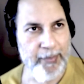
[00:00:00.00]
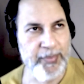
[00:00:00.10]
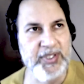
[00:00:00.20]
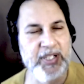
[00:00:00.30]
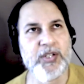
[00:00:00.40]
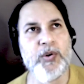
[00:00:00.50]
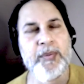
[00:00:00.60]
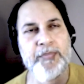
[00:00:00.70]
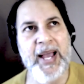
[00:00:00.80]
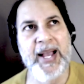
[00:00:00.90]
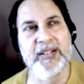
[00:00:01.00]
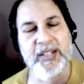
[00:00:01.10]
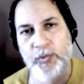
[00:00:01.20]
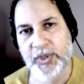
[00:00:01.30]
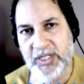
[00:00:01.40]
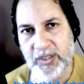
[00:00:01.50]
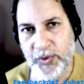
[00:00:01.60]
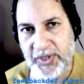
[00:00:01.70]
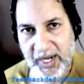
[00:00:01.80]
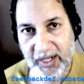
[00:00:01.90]
But then going back, like what he did
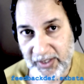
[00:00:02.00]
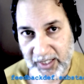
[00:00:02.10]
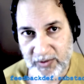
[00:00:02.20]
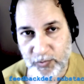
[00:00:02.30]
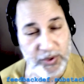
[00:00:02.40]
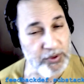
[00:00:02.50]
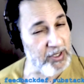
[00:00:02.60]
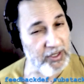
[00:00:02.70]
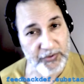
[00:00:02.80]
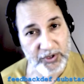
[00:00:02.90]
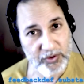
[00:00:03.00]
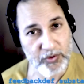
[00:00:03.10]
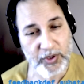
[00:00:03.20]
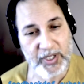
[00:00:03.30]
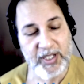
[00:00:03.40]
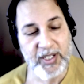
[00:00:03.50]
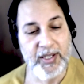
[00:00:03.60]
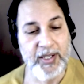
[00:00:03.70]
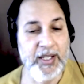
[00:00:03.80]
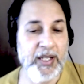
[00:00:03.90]
with Alien, which was a different story,
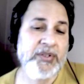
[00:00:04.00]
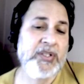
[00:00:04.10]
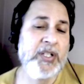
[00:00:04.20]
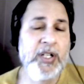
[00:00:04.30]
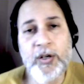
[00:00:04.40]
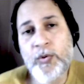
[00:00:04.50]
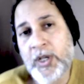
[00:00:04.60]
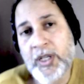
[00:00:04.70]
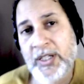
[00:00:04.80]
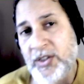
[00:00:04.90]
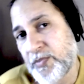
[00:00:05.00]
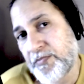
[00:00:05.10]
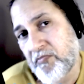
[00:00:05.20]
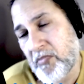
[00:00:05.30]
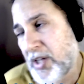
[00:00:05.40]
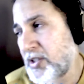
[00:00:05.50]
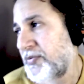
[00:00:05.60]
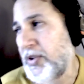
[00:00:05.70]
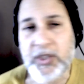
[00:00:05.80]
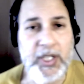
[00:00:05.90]
he was just like, you know what? I just
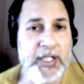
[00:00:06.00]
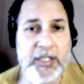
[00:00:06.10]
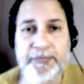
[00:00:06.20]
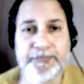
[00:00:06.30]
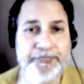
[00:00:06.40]
felt like